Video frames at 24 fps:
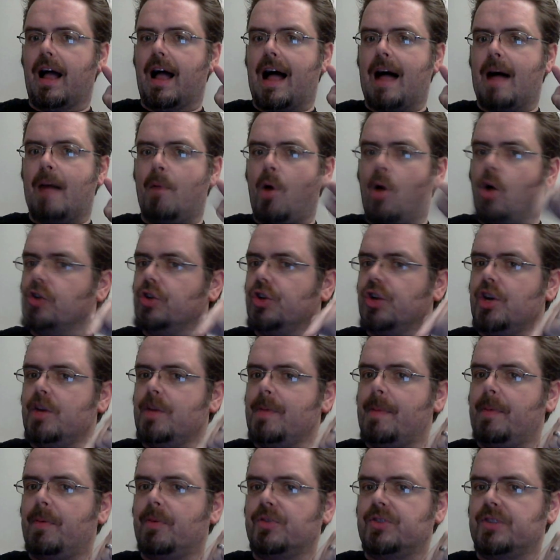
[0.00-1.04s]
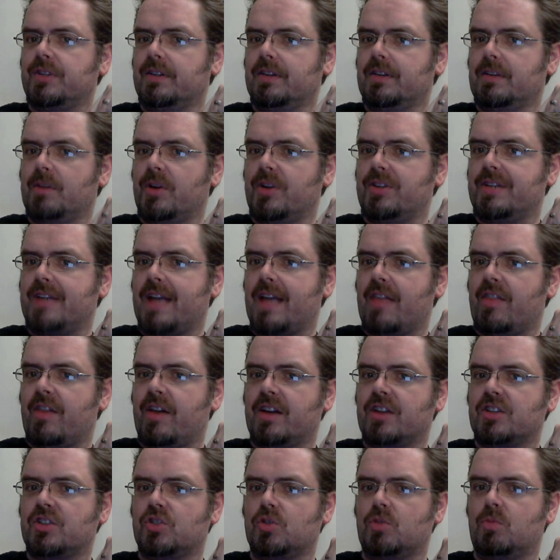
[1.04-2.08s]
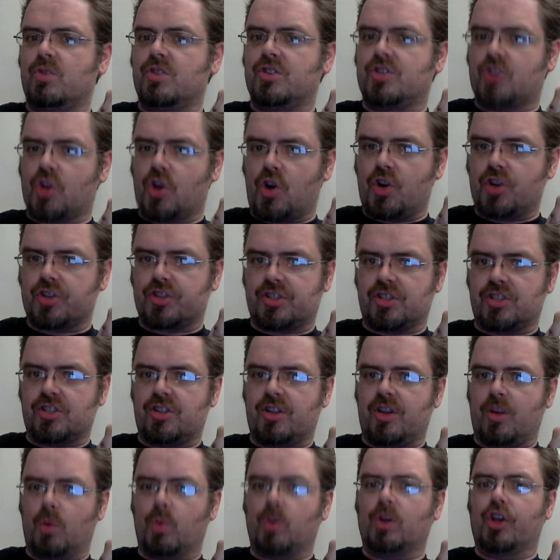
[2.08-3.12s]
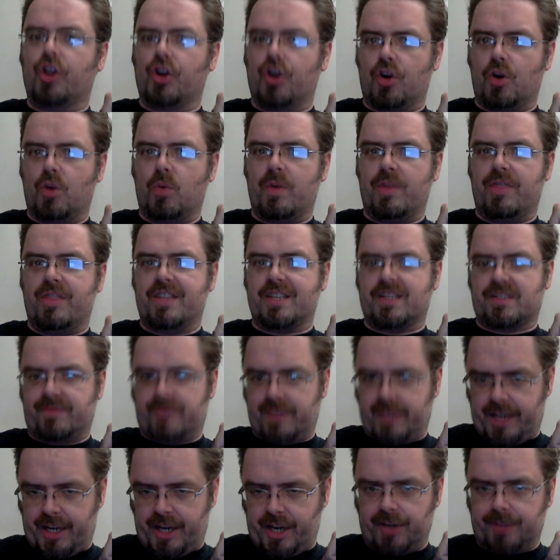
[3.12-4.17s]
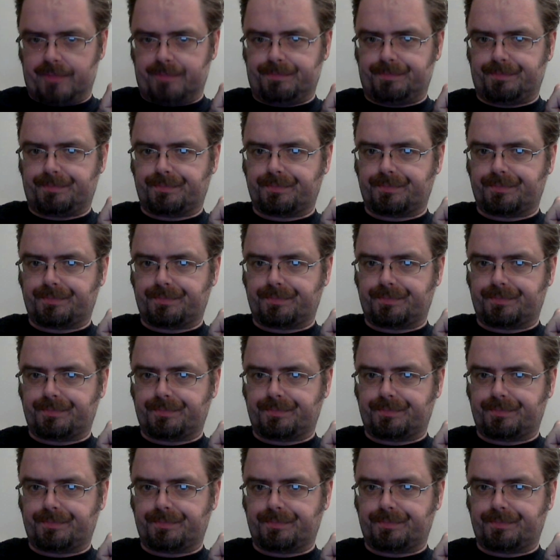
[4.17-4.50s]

I'm also going to be putting together some resources that will go with this video.